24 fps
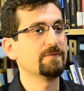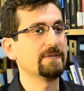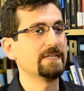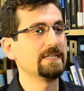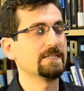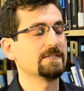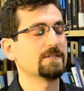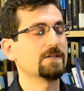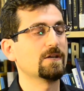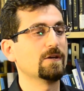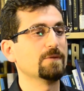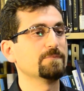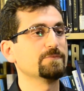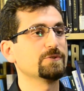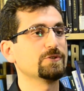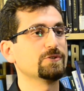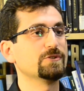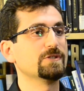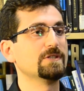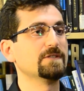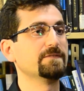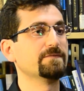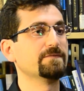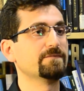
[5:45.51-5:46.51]
Also when it
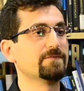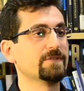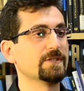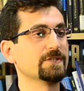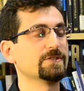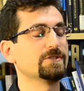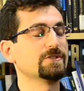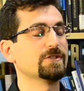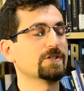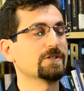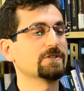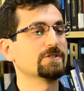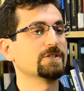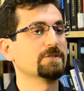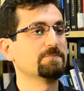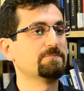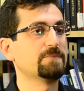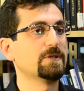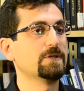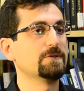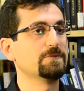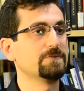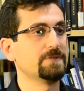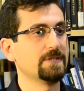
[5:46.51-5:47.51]
comes to
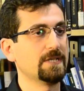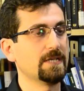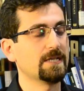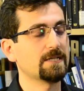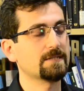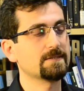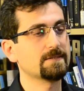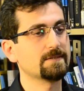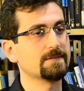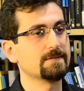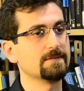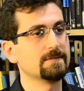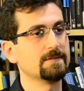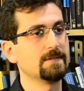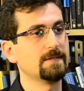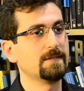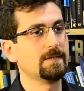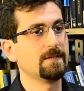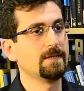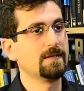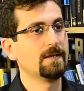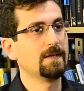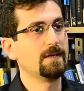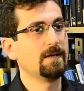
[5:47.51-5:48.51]
infrastructure
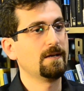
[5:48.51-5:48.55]
projects,